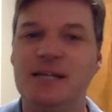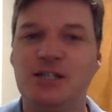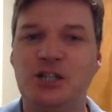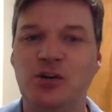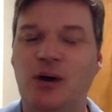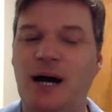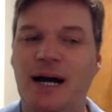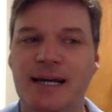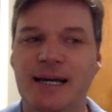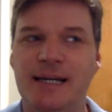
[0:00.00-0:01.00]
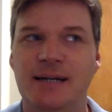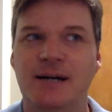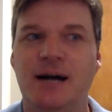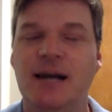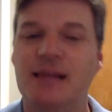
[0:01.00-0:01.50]
too. I
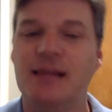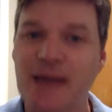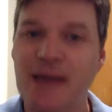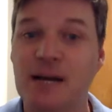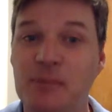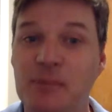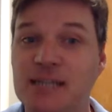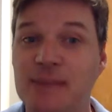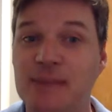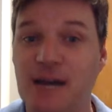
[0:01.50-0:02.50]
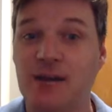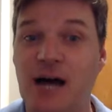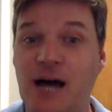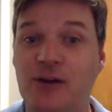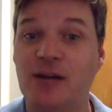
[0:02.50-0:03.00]
laughed a couple of times out
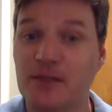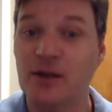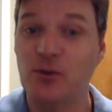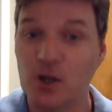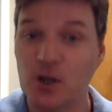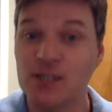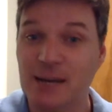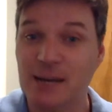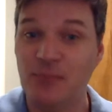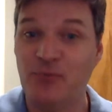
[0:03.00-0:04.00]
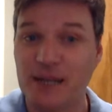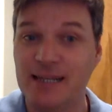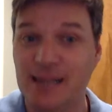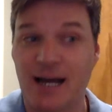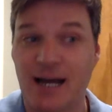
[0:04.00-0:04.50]
loud. Like there were some funny
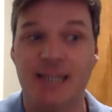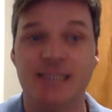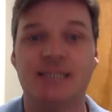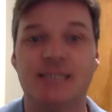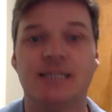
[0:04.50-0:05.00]
lines,